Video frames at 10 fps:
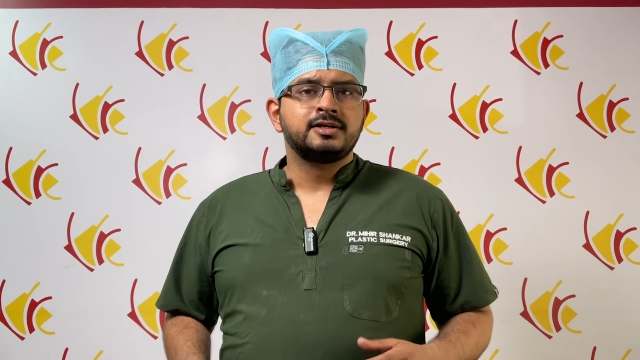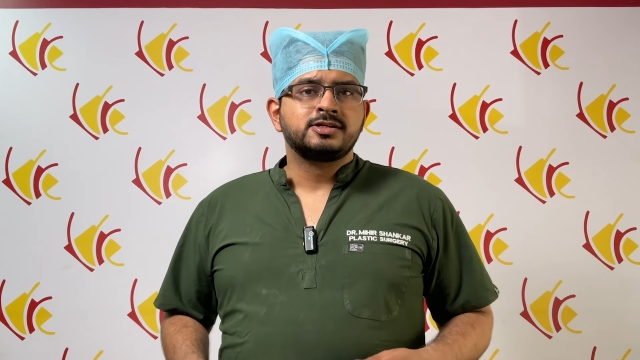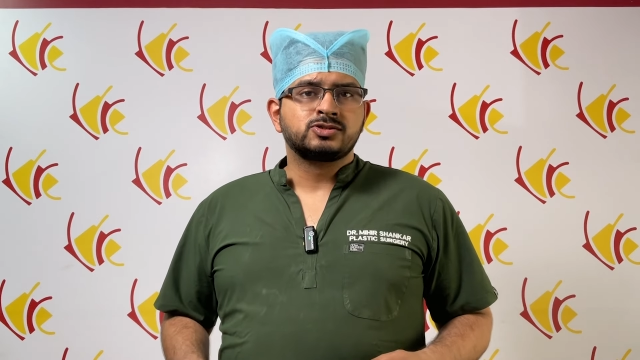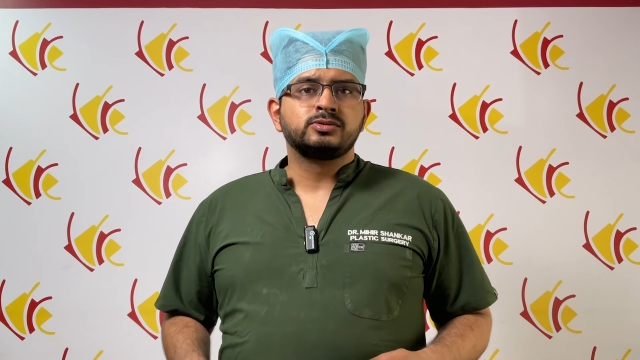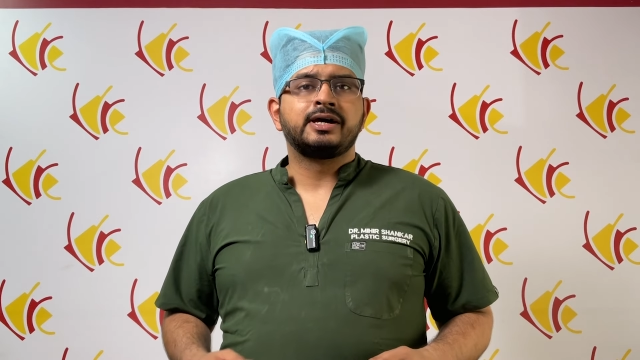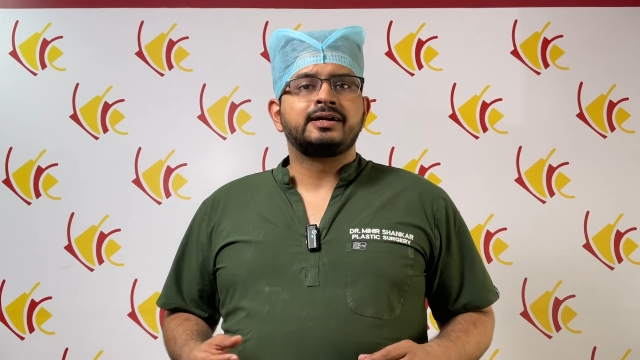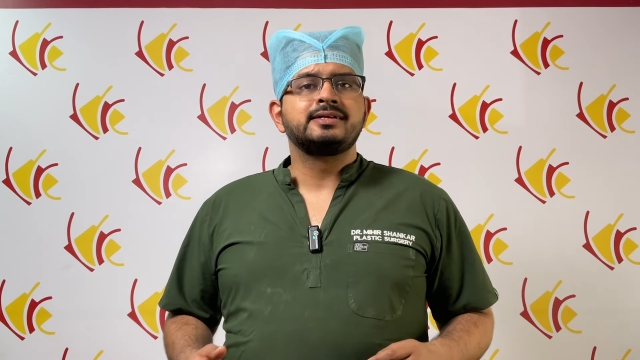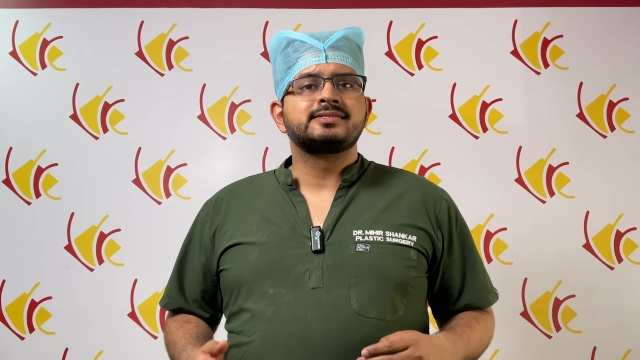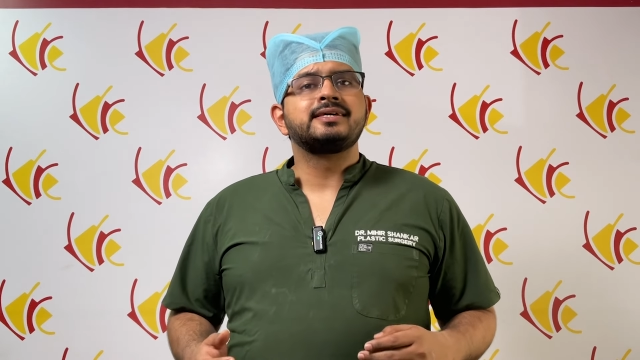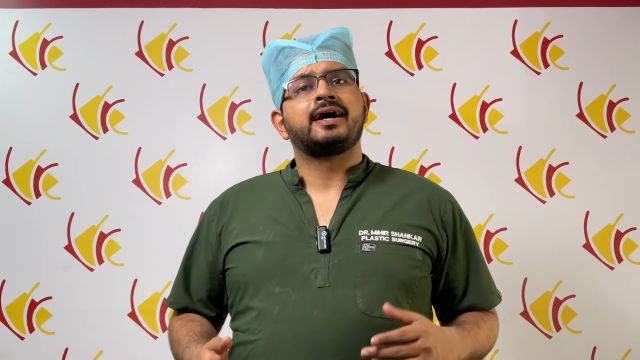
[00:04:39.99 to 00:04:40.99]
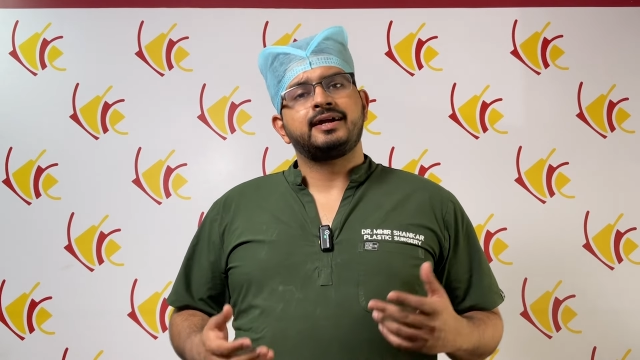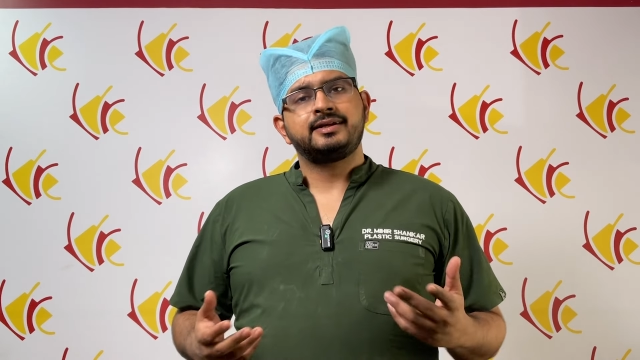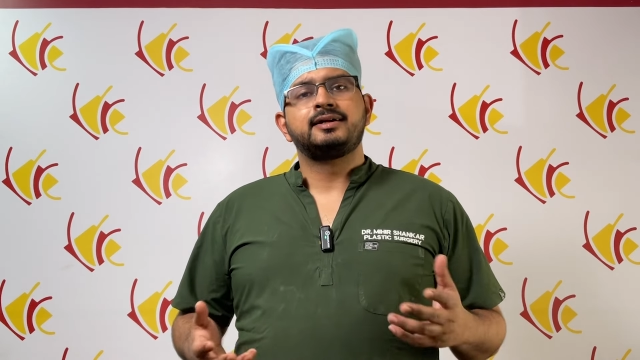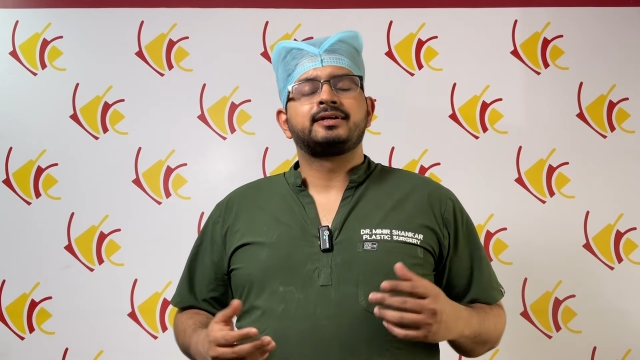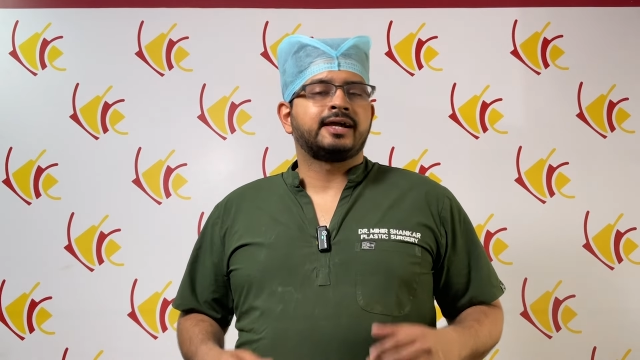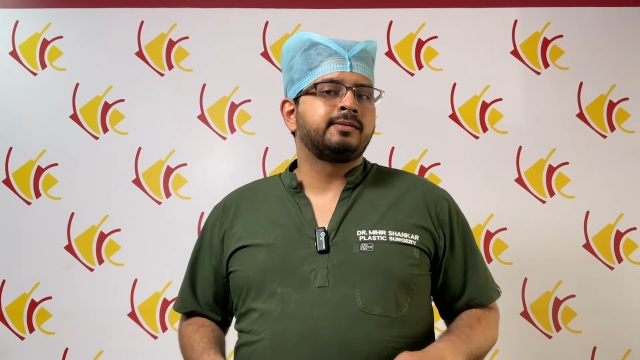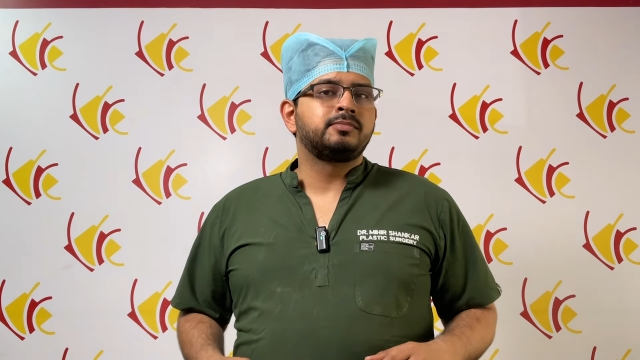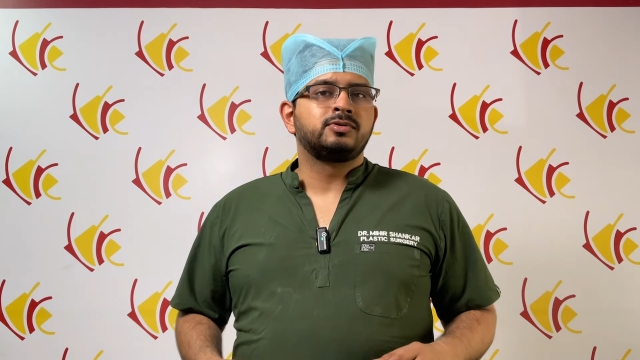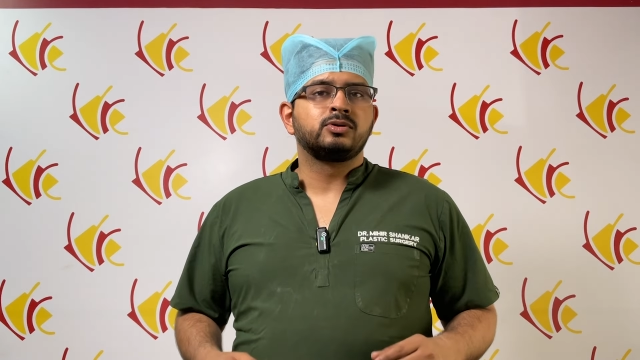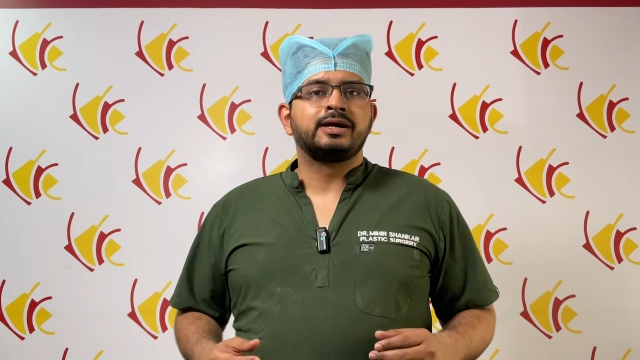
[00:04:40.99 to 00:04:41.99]
So that is the ideal
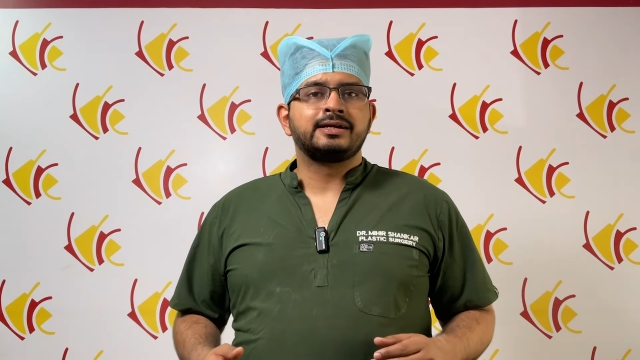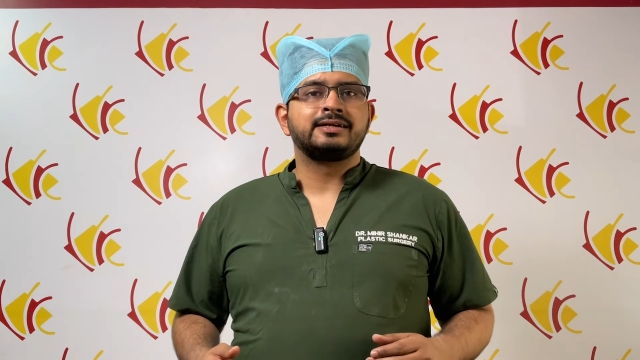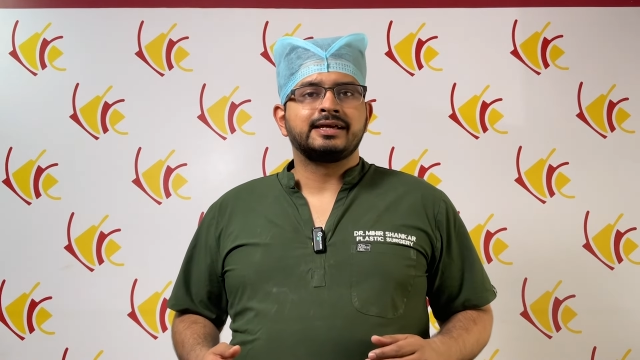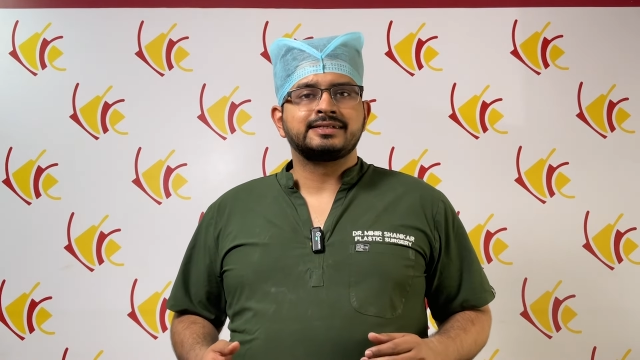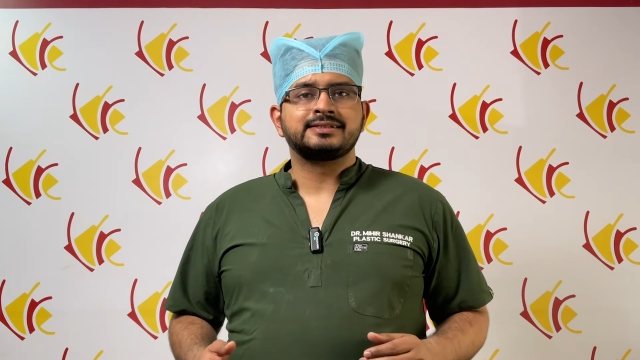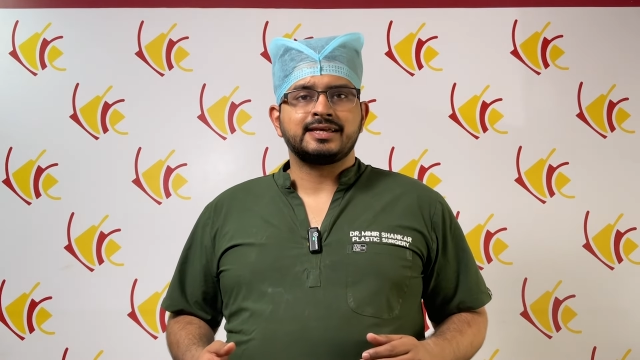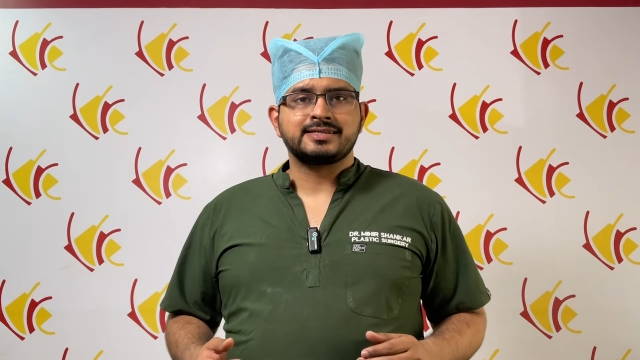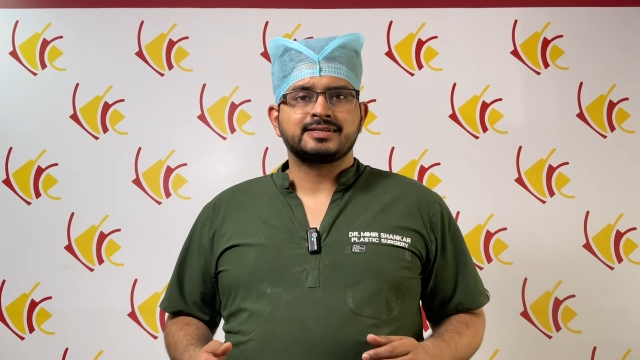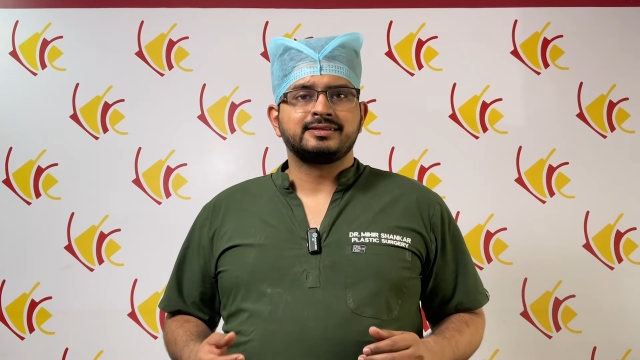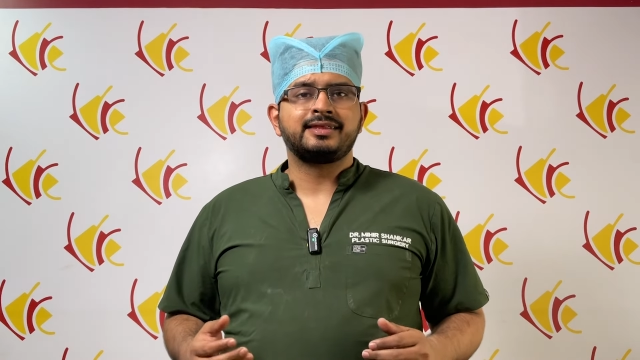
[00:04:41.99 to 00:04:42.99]
time to get it excised,